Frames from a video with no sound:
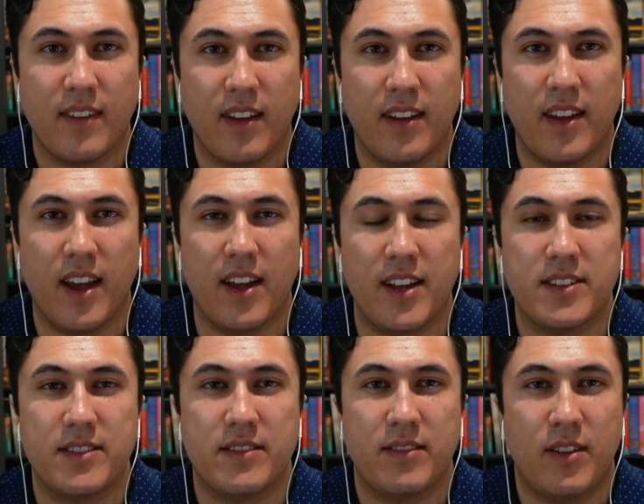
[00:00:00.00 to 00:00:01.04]
Yeah, it's
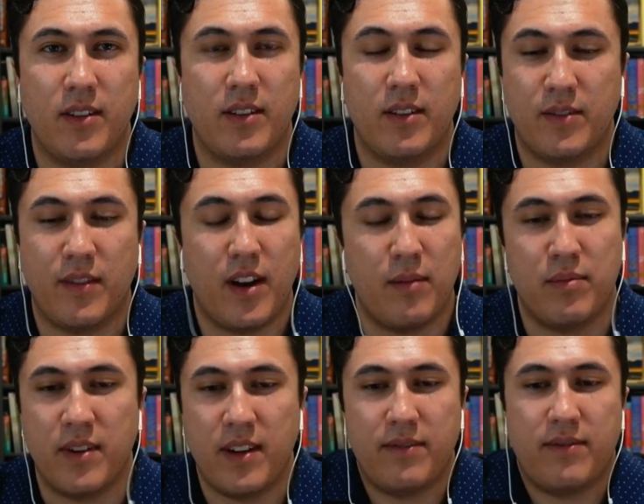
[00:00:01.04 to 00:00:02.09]
very
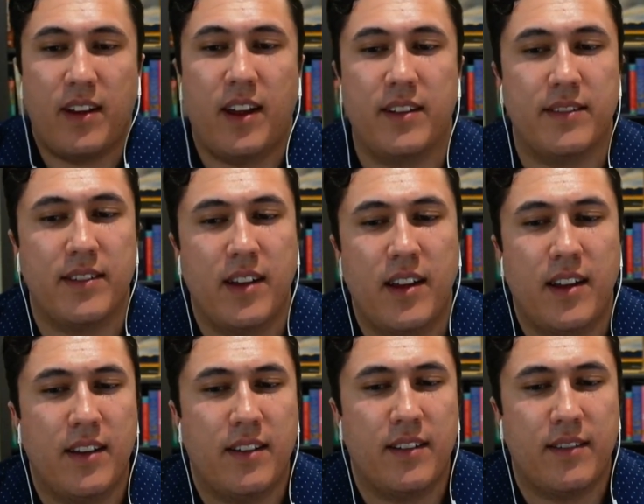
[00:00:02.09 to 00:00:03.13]
brief, and
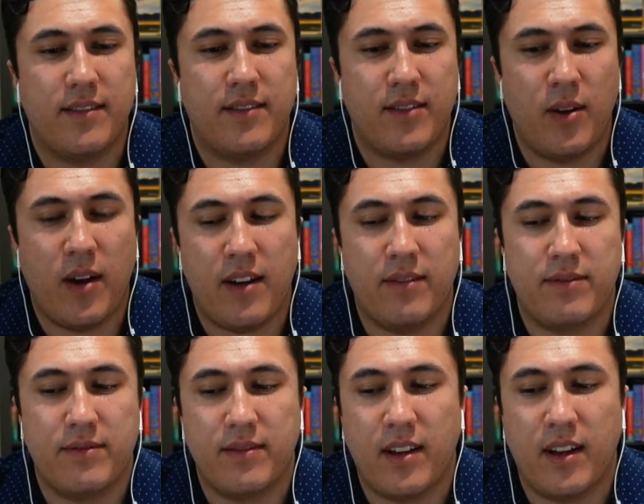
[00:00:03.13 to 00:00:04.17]
you have
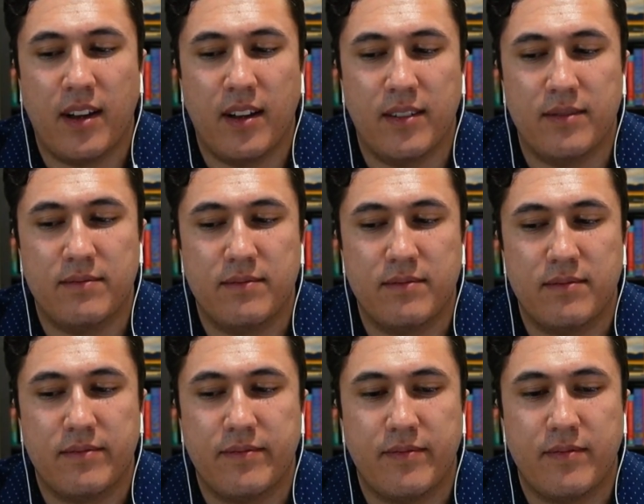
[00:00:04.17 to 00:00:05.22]
a
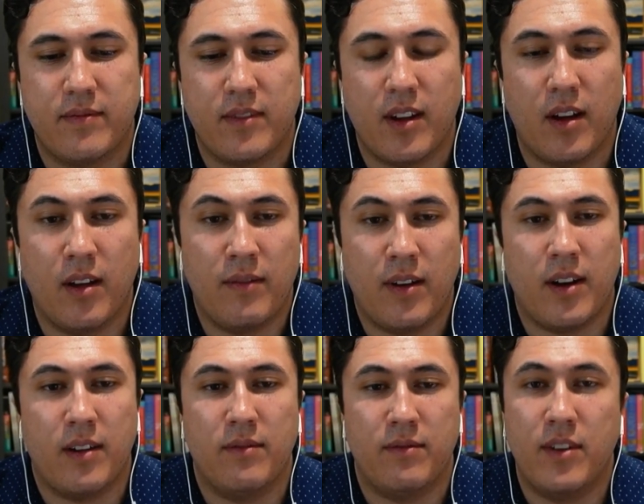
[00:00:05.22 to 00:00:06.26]
very
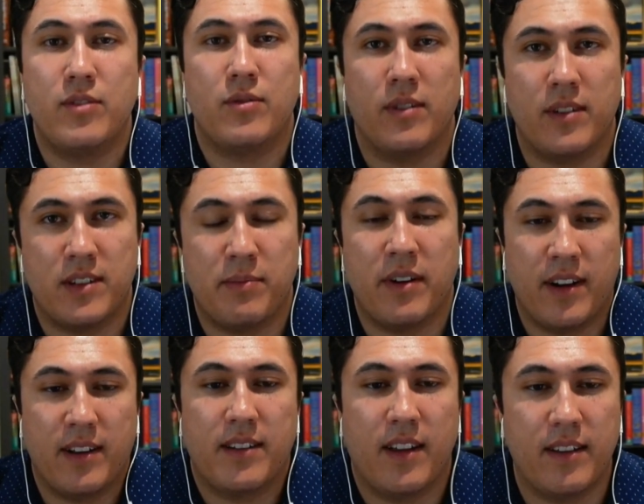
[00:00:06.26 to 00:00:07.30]
visual
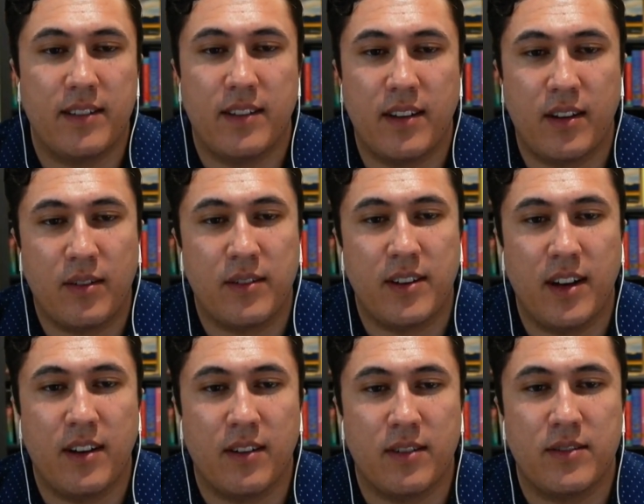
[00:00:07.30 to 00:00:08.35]
experience as a
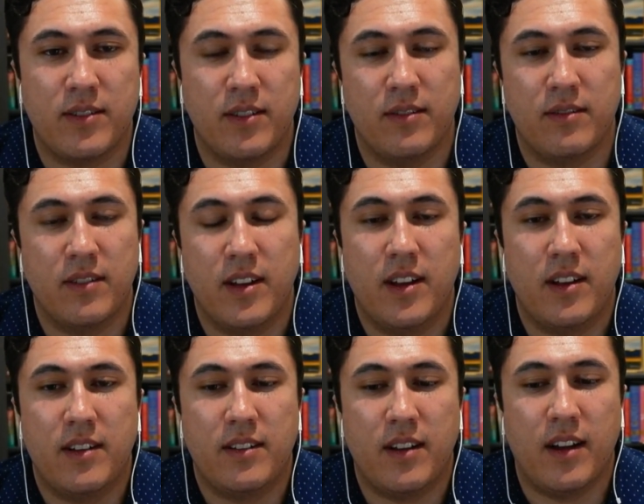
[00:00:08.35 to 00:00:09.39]
critiquer to
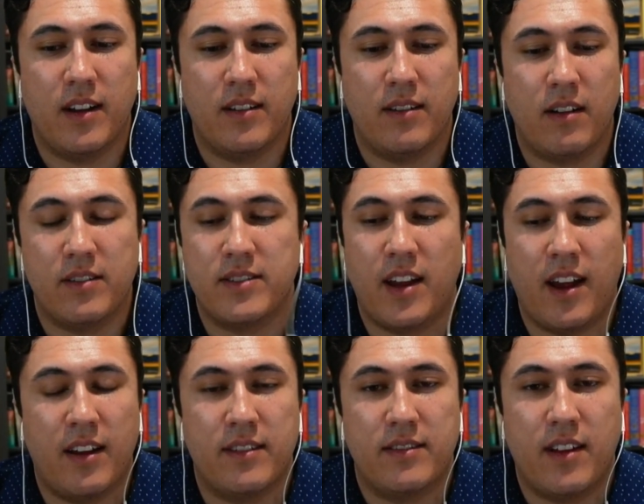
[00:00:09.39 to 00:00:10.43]

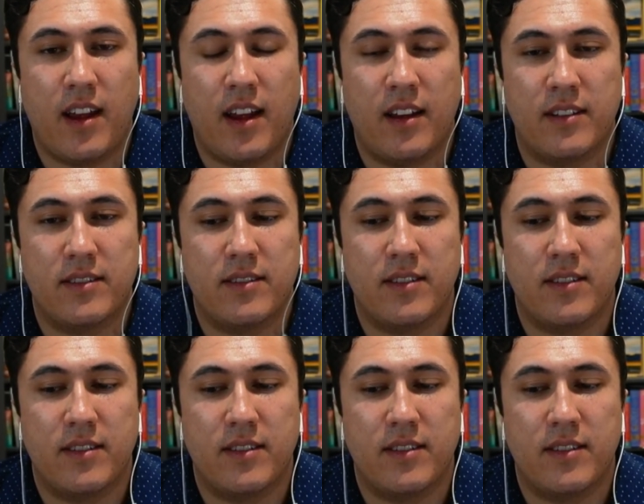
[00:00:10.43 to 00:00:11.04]
understand and